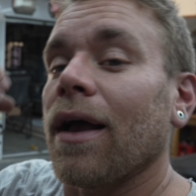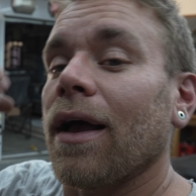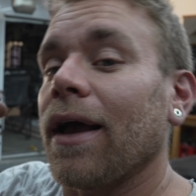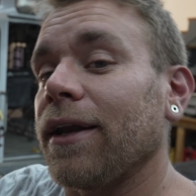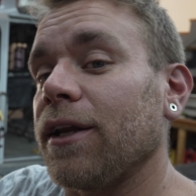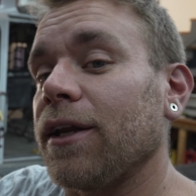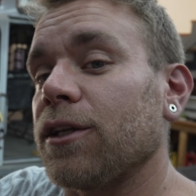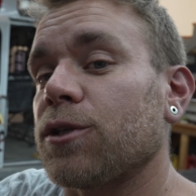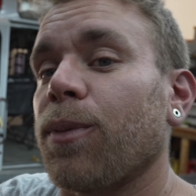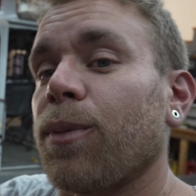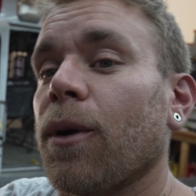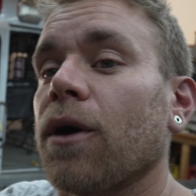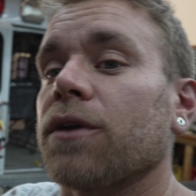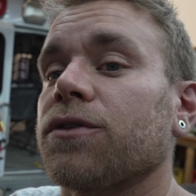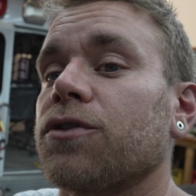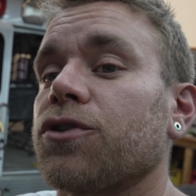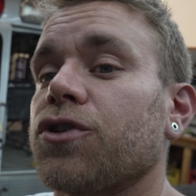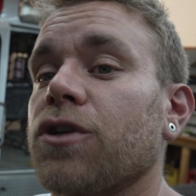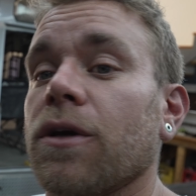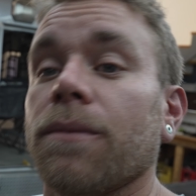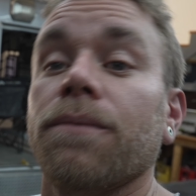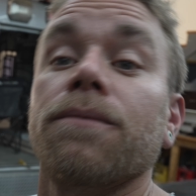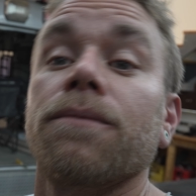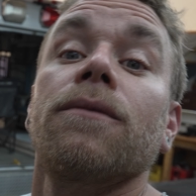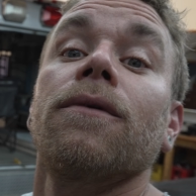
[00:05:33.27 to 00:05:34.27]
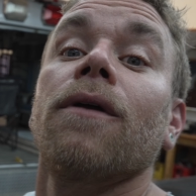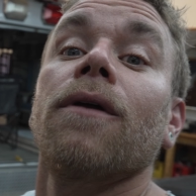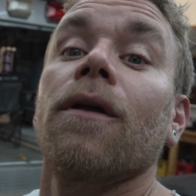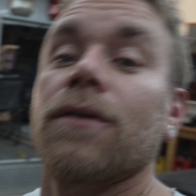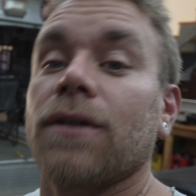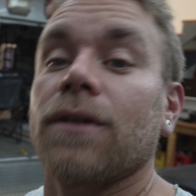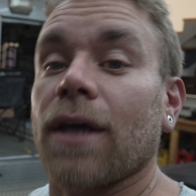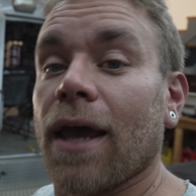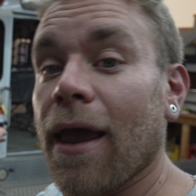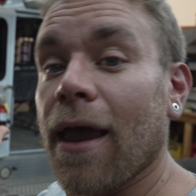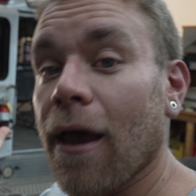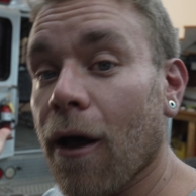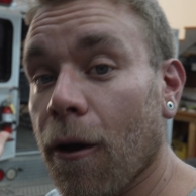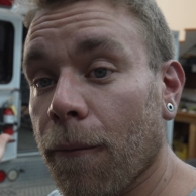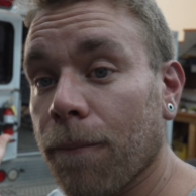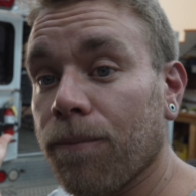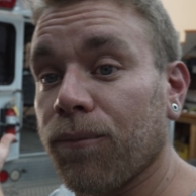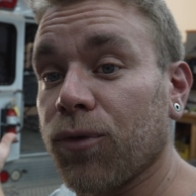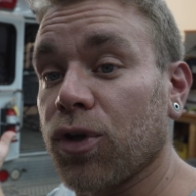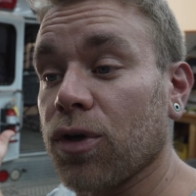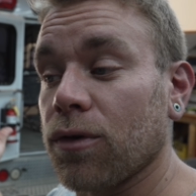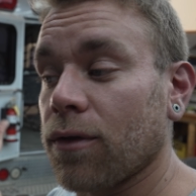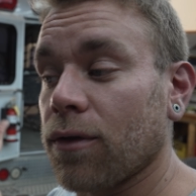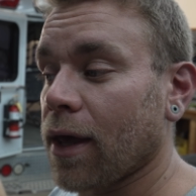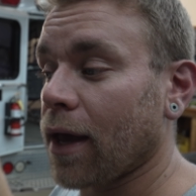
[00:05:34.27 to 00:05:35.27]
I need sponsorship to help
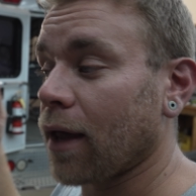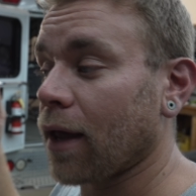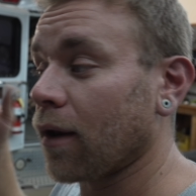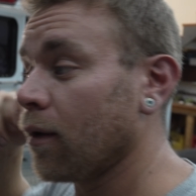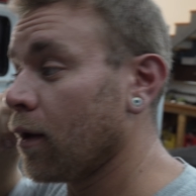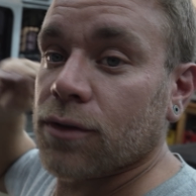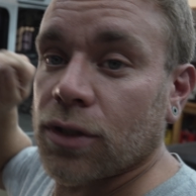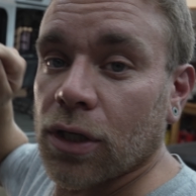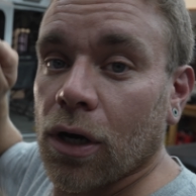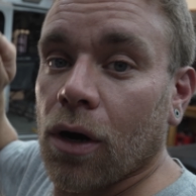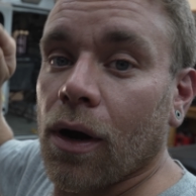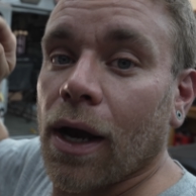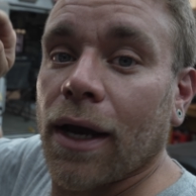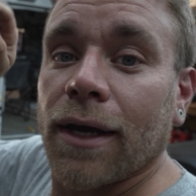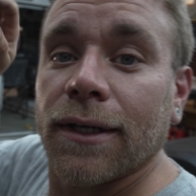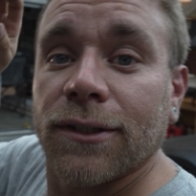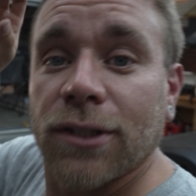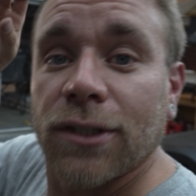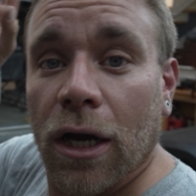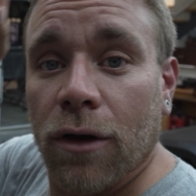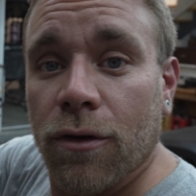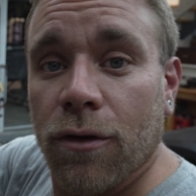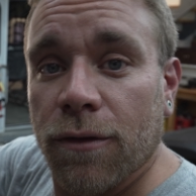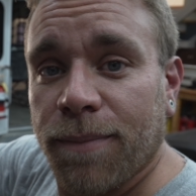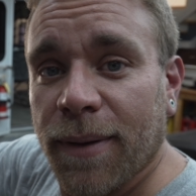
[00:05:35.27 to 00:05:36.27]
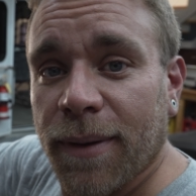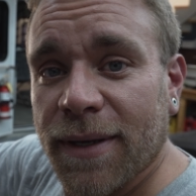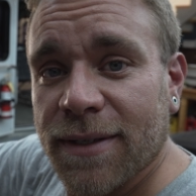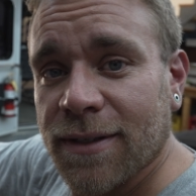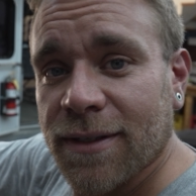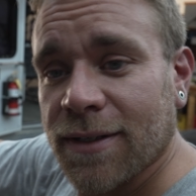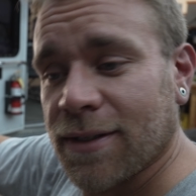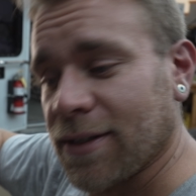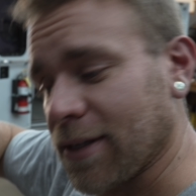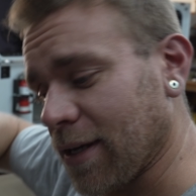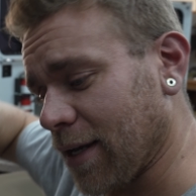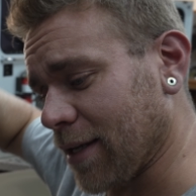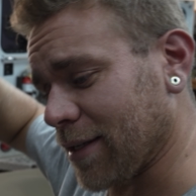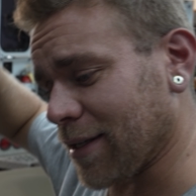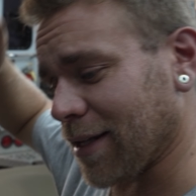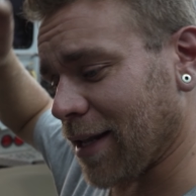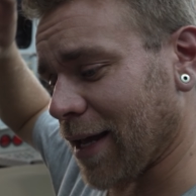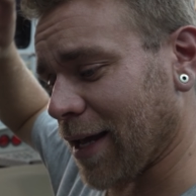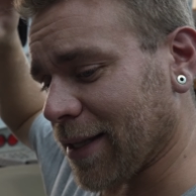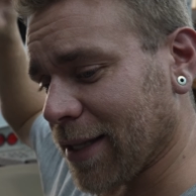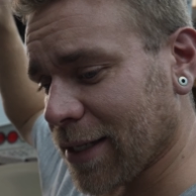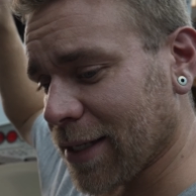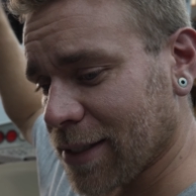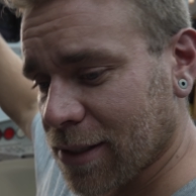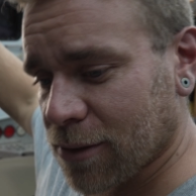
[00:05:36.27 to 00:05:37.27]
do that. So I gotta talk with businesses and
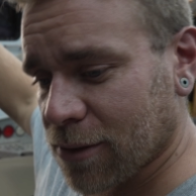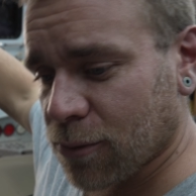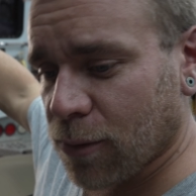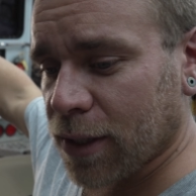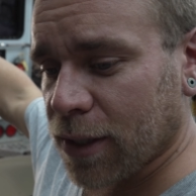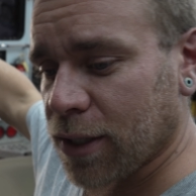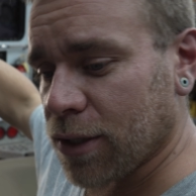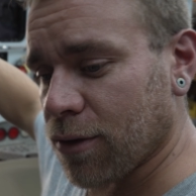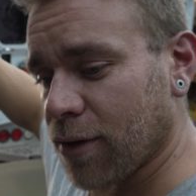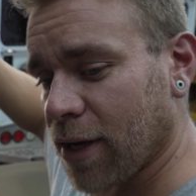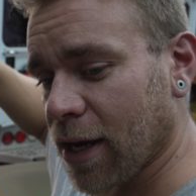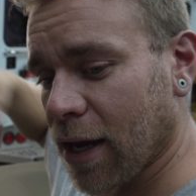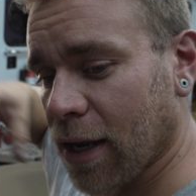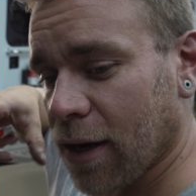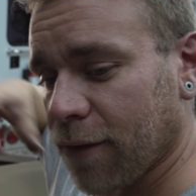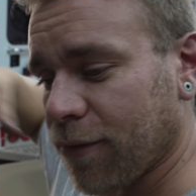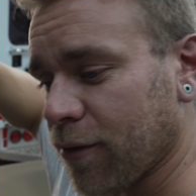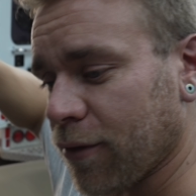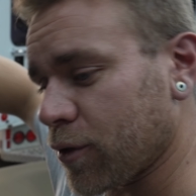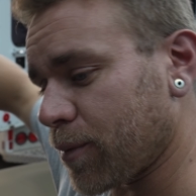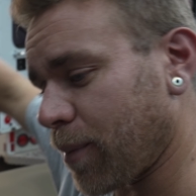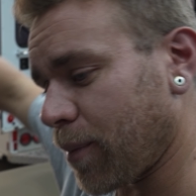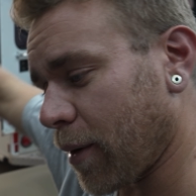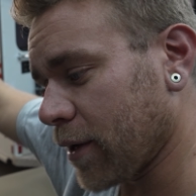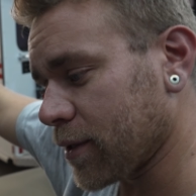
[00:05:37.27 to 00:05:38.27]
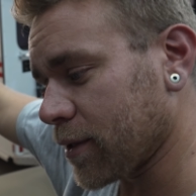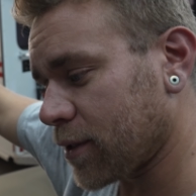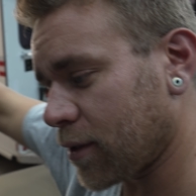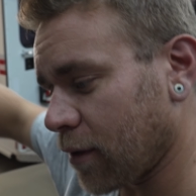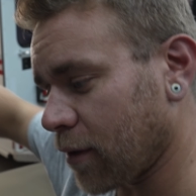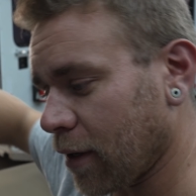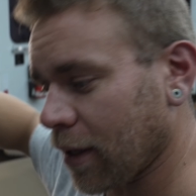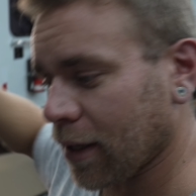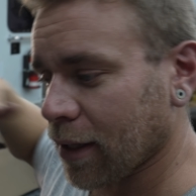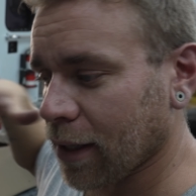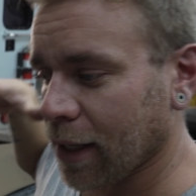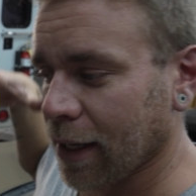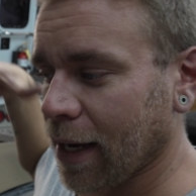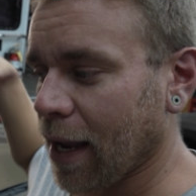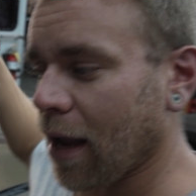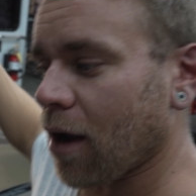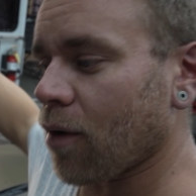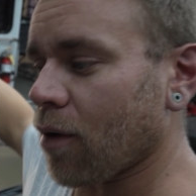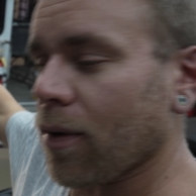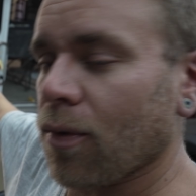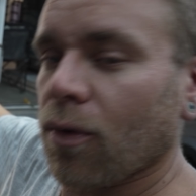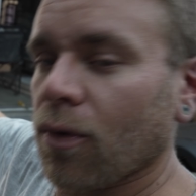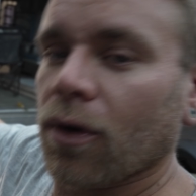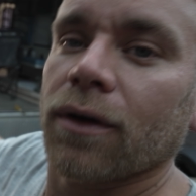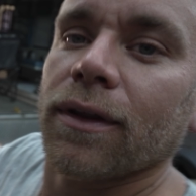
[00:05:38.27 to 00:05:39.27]
like, this is what you get if you sponsor it, and like how
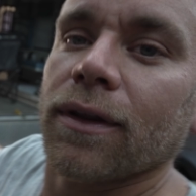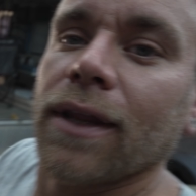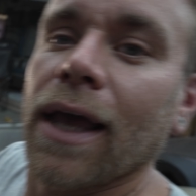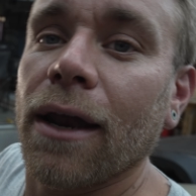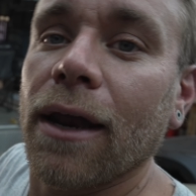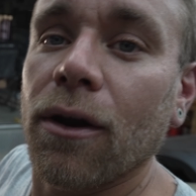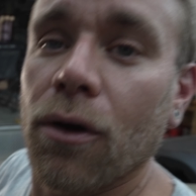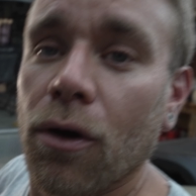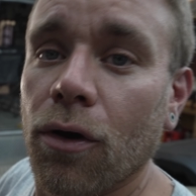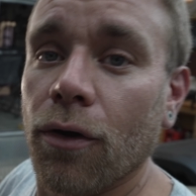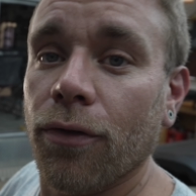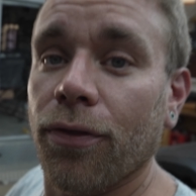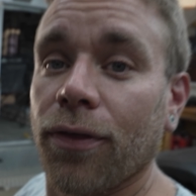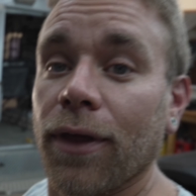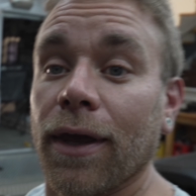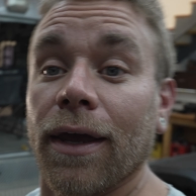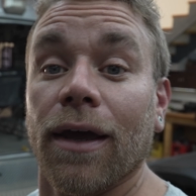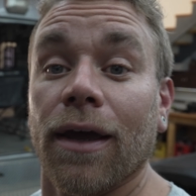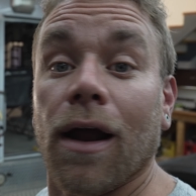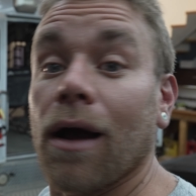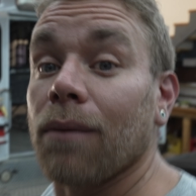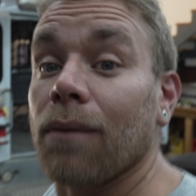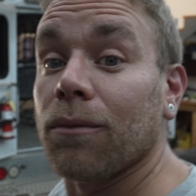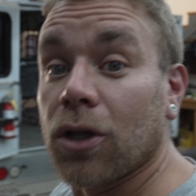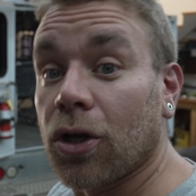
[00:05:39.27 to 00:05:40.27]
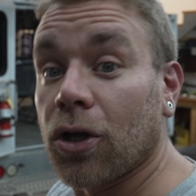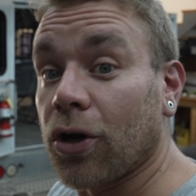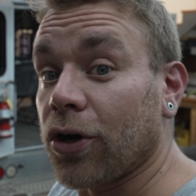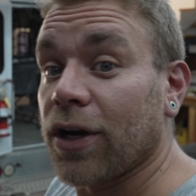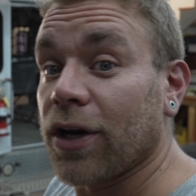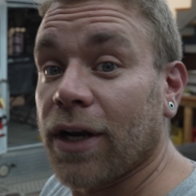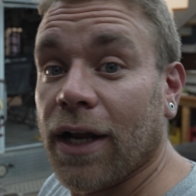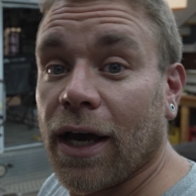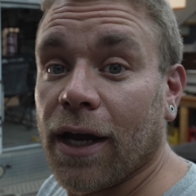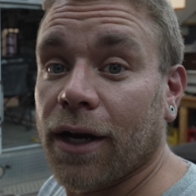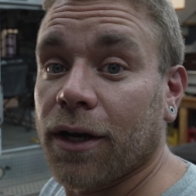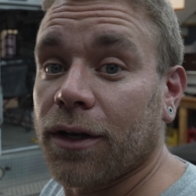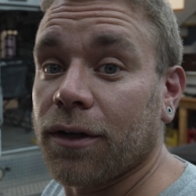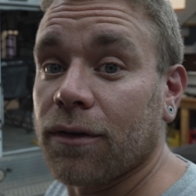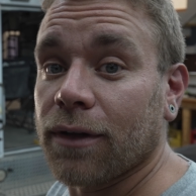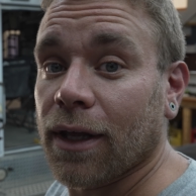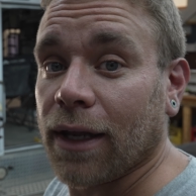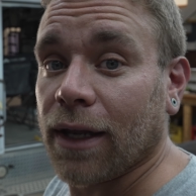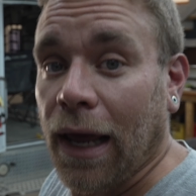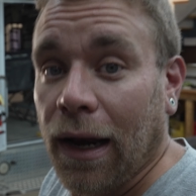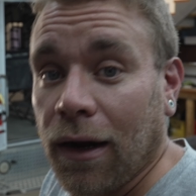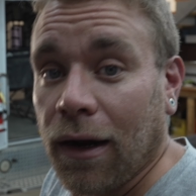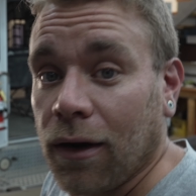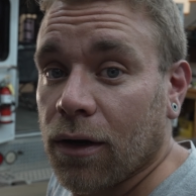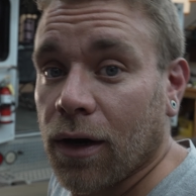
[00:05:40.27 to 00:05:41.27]
we work that whole thing. And I'm learning how to do
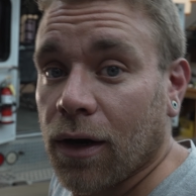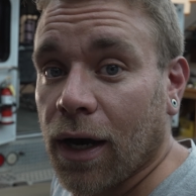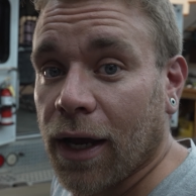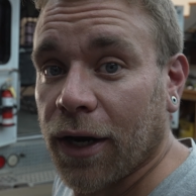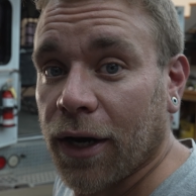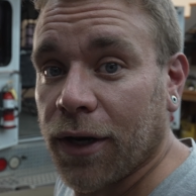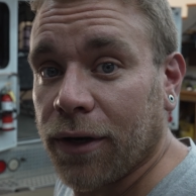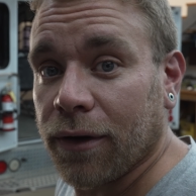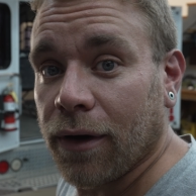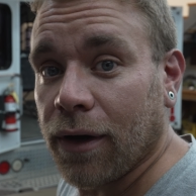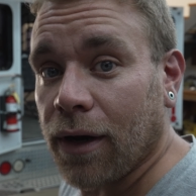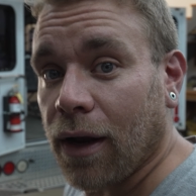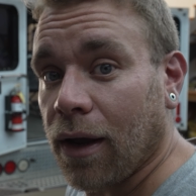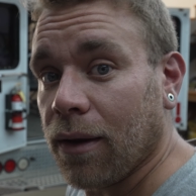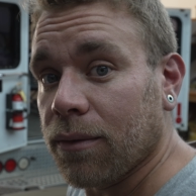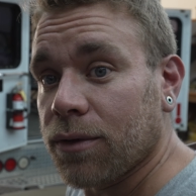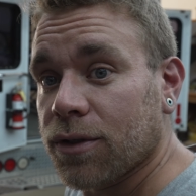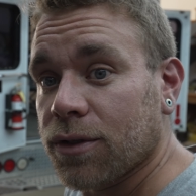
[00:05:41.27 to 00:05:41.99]
that. I don't know how to do it.